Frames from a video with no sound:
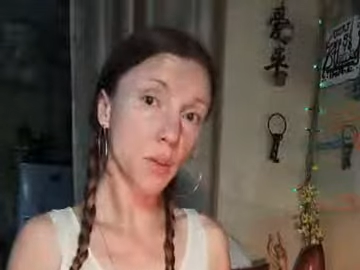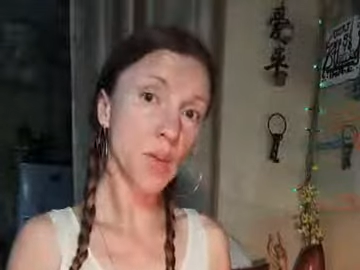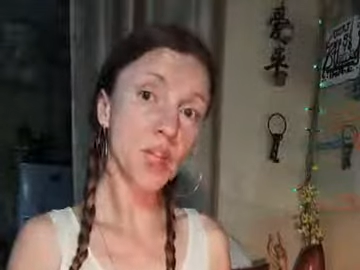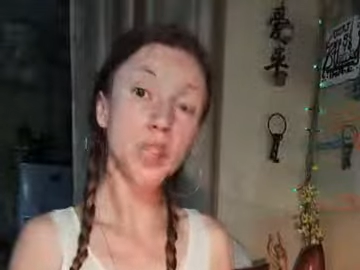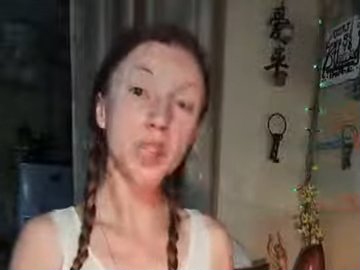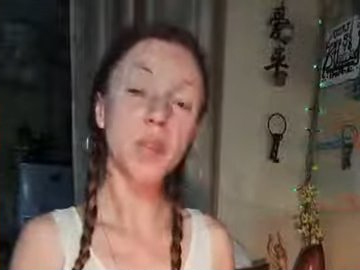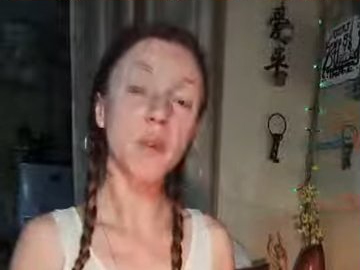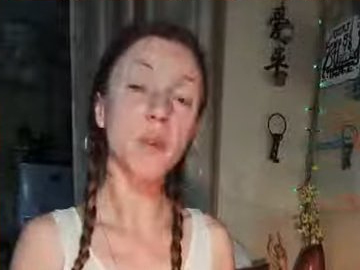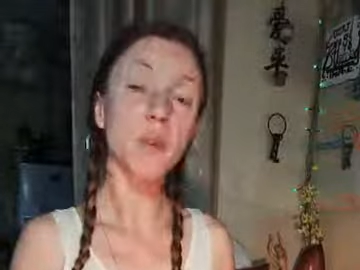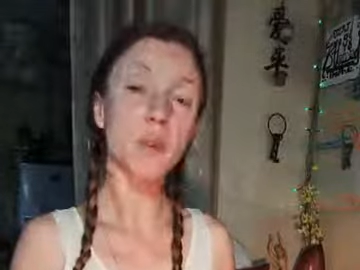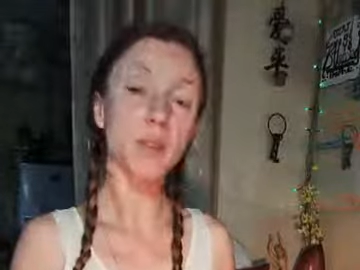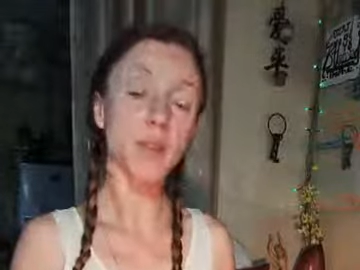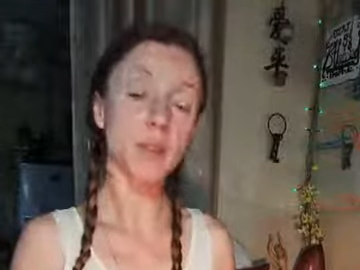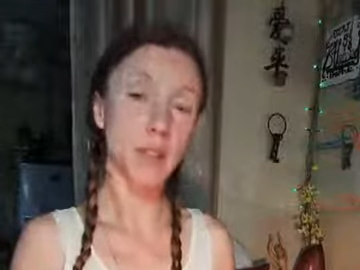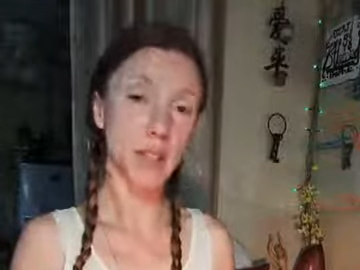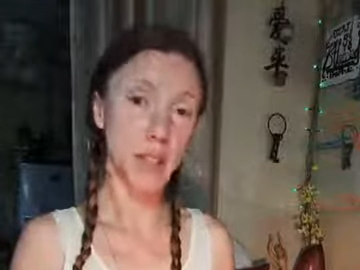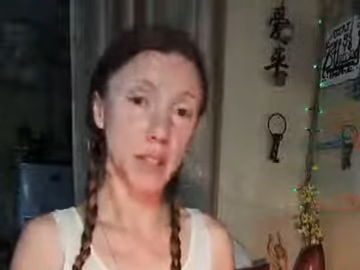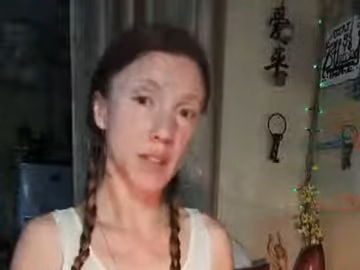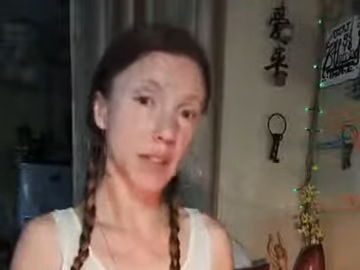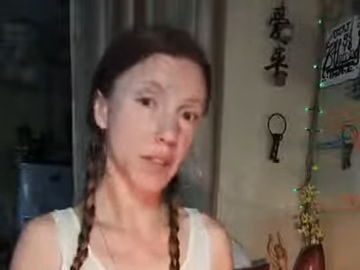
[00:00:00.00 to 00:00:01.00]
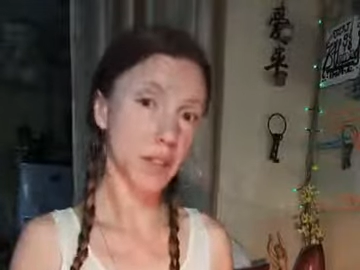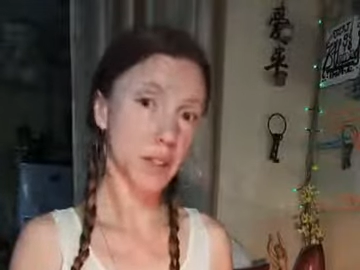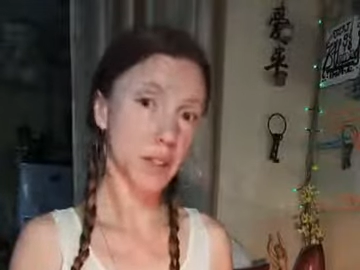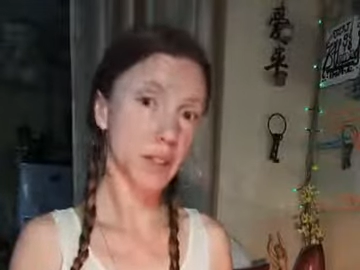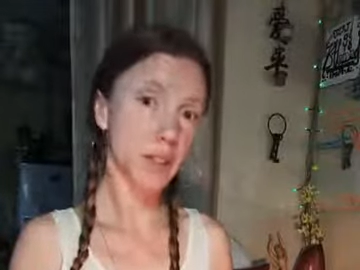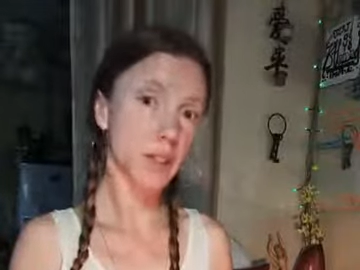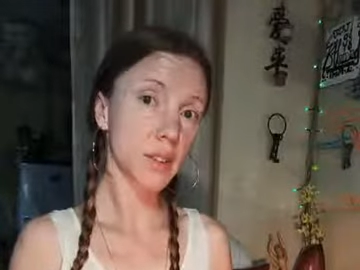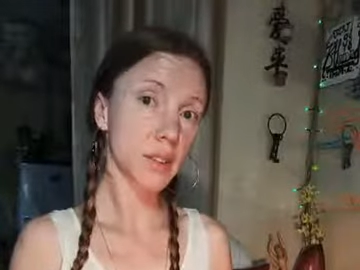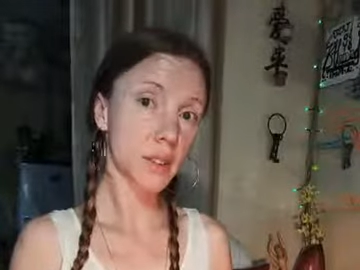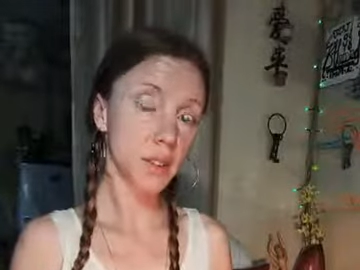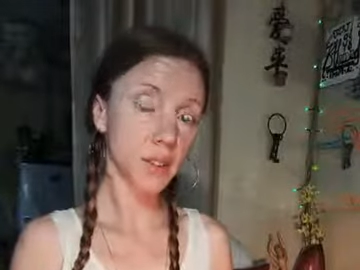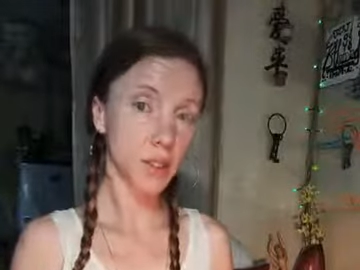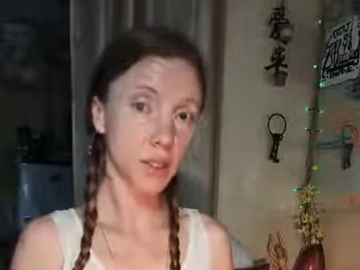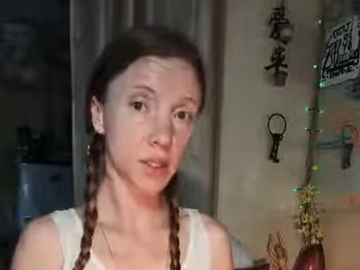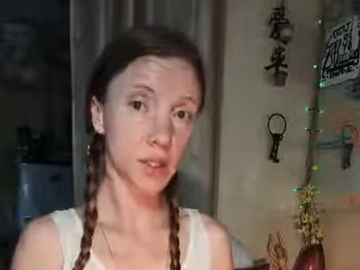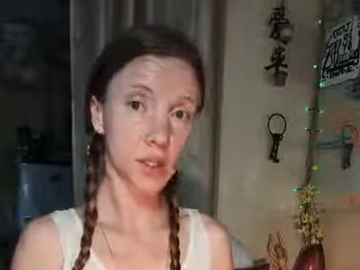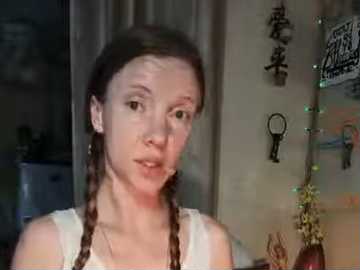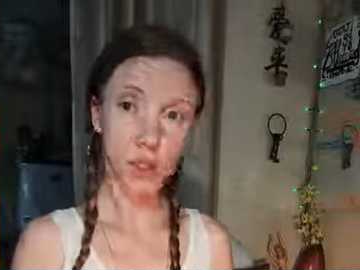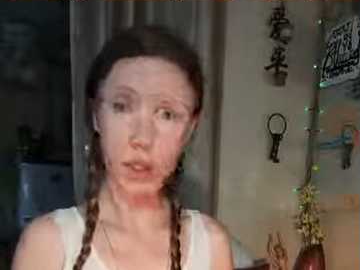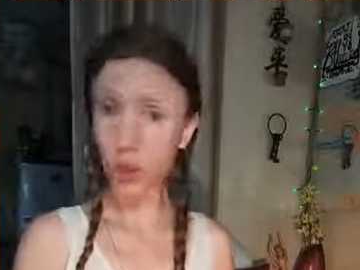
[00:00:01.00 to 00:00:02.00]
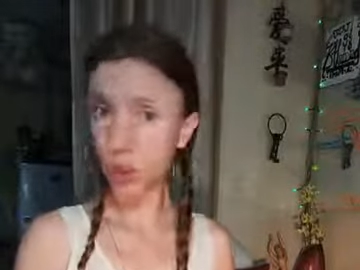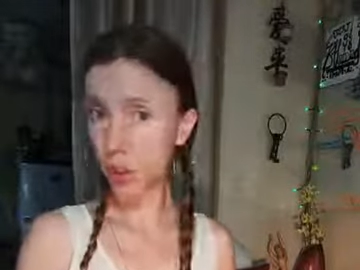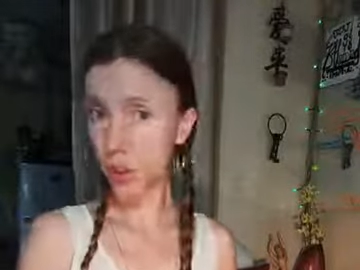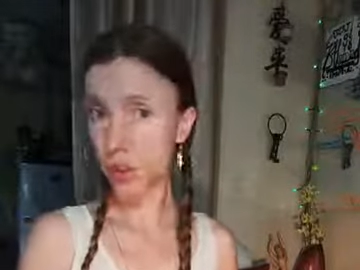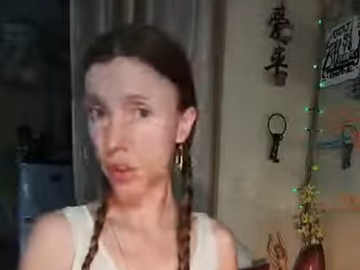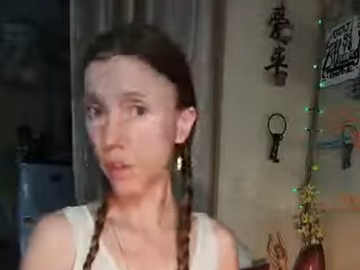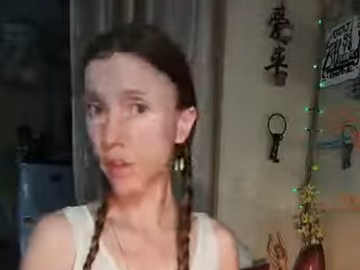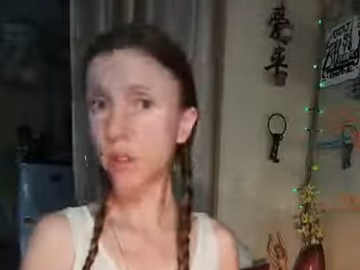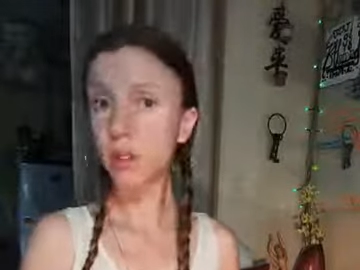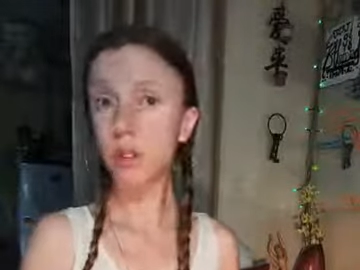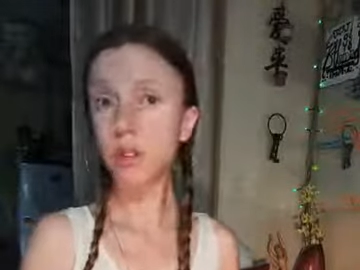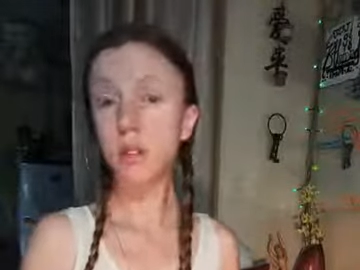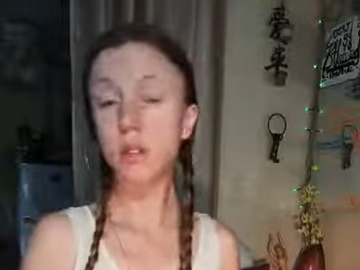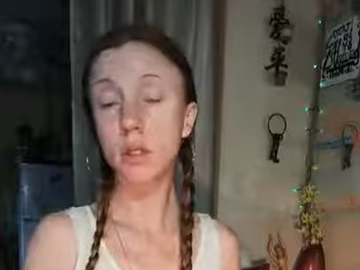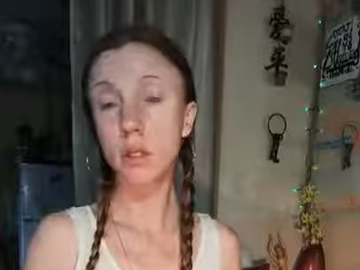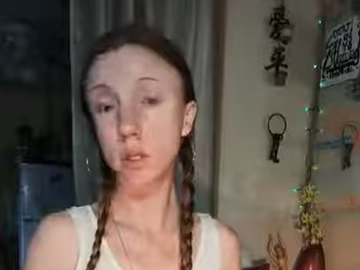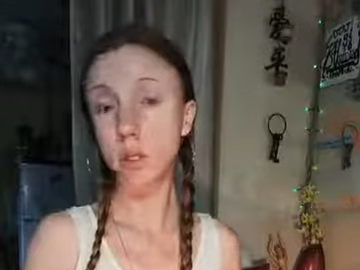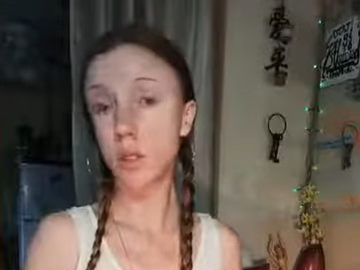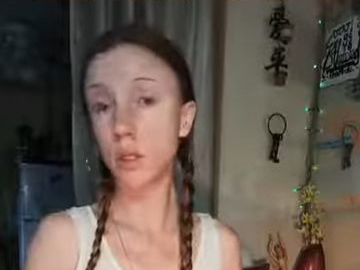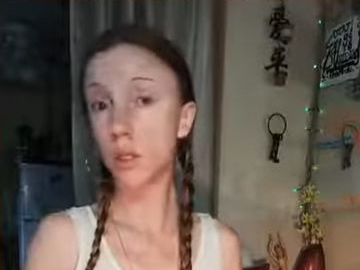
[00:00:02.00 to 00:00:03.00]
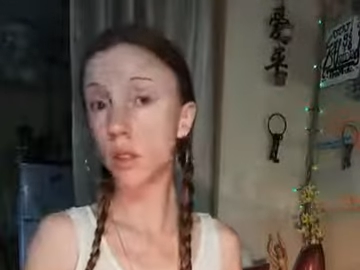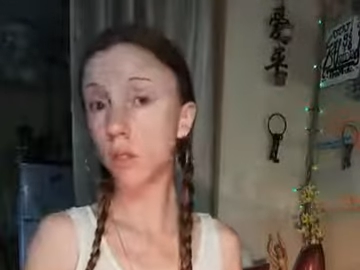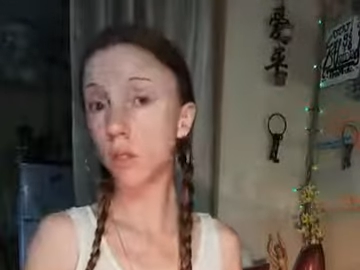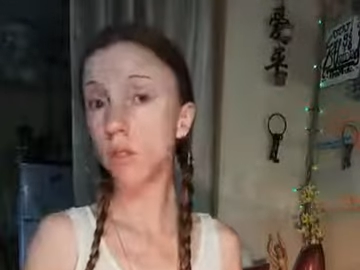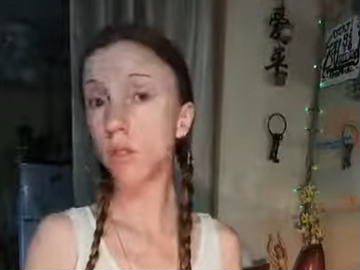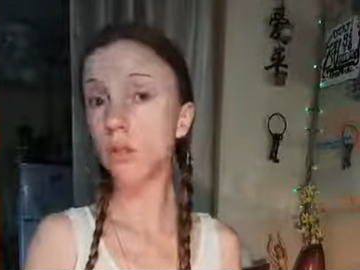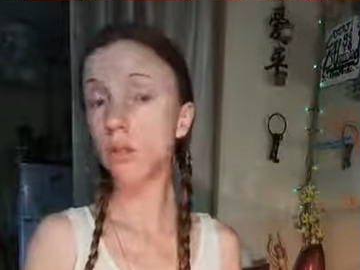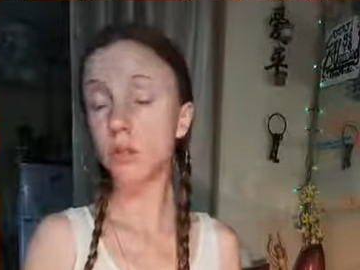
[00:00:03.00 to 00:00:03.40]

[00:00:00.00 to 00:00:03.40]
We chose not to do.